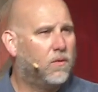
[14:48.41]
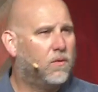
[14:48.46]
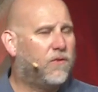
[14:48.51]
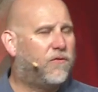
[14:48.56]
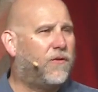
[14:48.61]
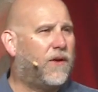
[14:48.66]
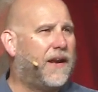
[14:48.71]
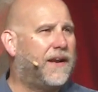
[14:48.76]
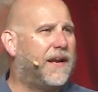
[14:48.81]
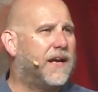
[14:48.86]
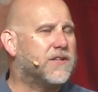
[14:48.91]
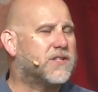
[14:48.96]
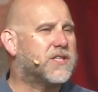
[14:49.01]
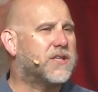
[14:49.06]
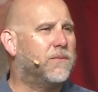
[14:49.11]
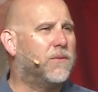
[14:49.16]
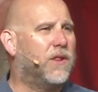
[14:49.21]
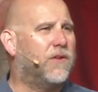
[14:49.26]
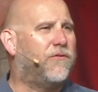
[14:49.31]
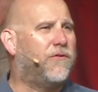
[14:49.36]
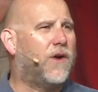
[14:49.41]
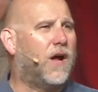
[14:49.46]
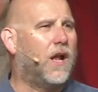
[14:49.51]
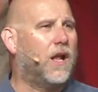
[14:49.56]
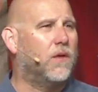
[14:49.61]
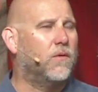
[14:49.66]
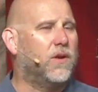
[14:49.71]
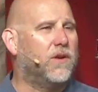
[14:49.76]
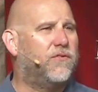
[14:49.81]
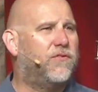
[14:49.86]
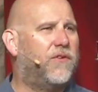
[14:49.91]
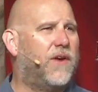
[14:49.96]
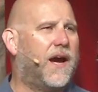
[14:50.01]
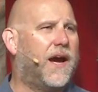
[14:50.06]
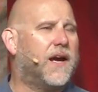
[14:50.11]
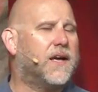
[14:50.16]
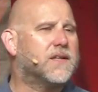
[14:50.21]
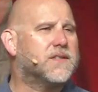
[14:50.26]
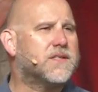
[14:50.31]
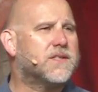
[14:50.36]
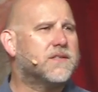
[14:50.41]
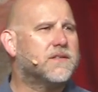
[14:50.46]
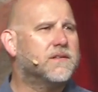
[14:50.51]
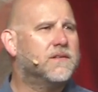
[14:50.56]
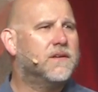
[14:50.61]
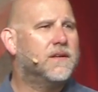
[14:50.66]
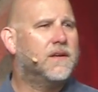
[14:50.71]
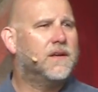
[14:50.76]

we find out some of the following facts.